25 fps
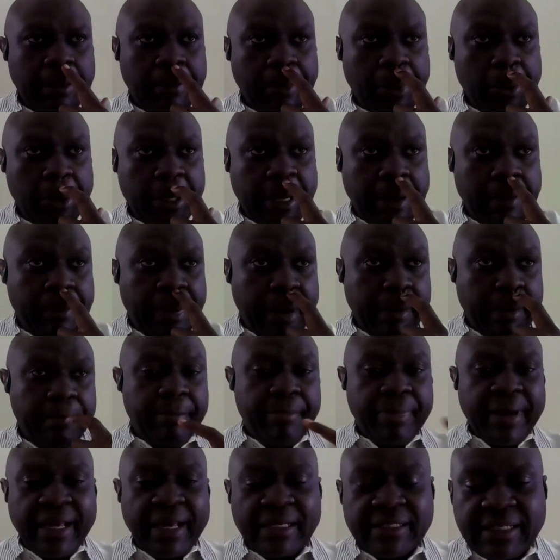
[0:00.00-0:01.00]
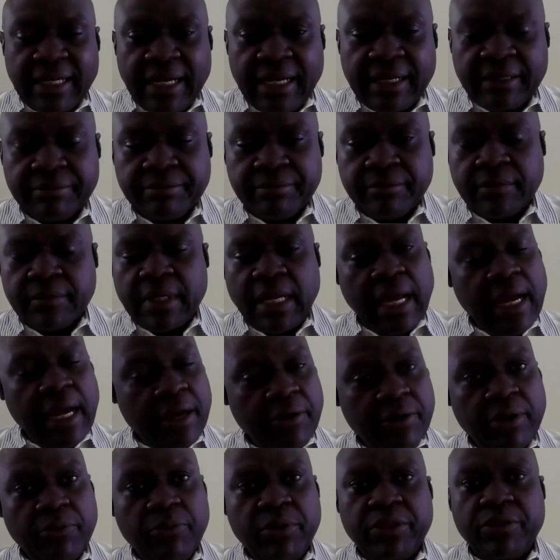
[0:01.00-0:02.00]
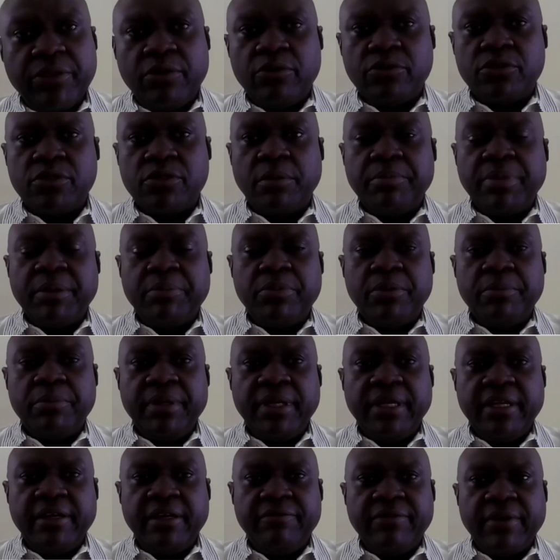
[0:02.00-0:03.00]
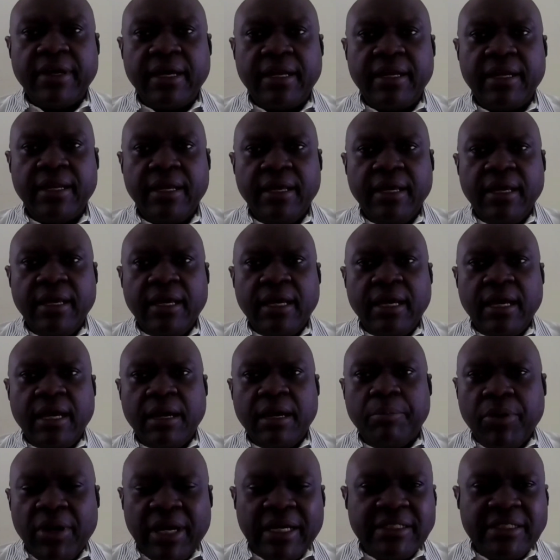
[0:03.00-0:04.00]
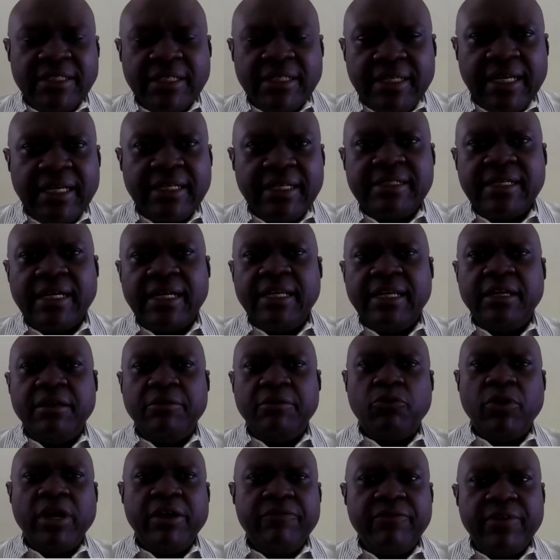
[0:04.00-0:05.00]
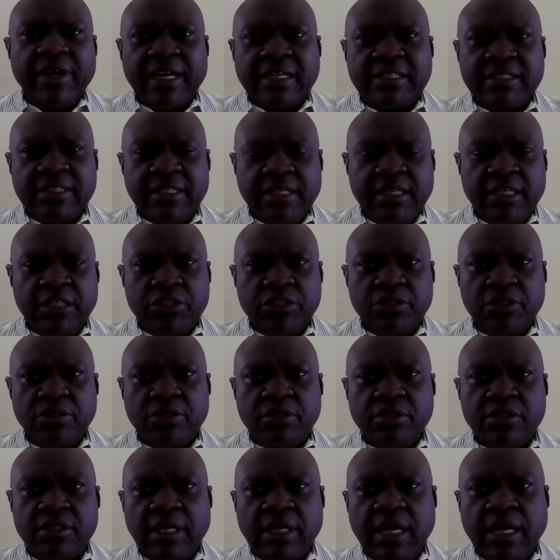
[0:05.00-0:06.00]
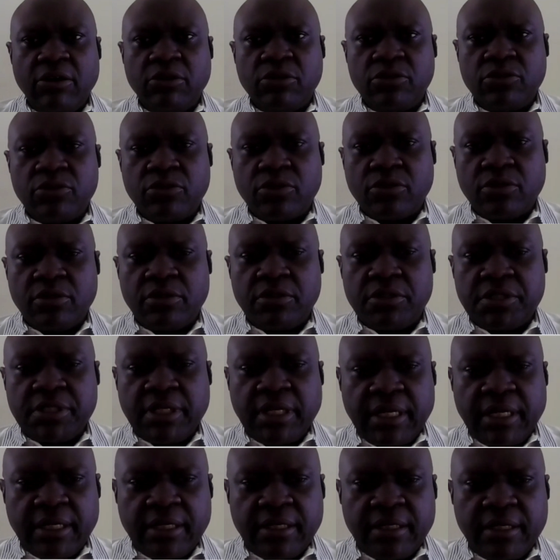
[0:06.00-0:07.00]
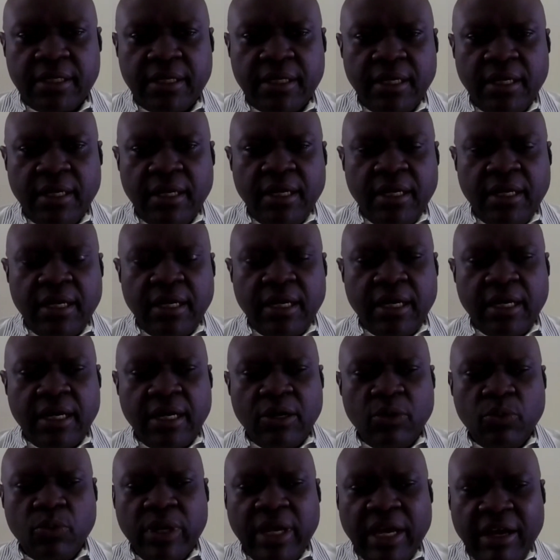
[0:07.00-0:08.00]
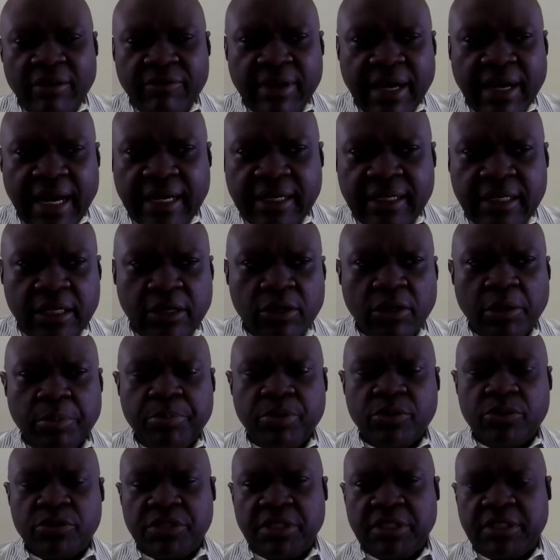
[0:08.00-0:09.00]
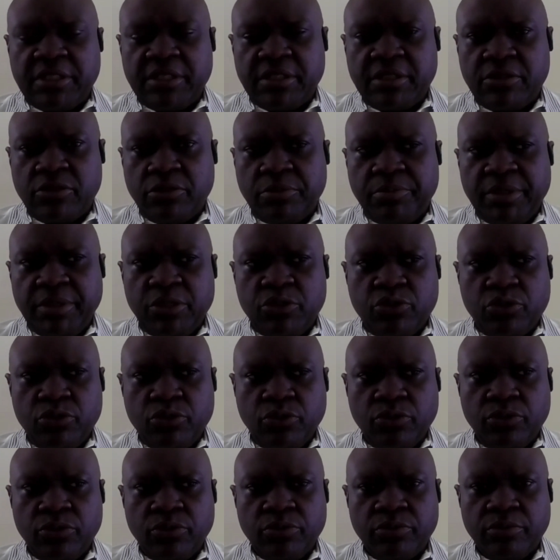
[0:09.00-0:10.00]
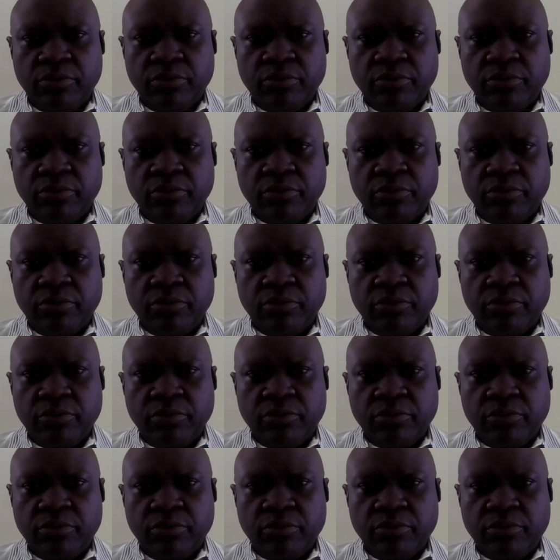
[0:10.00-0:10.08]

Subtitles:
important being better. I agree with you. Some people believe that. But incidentally, where vaccinations are also concerned, we have had the opposite to be true.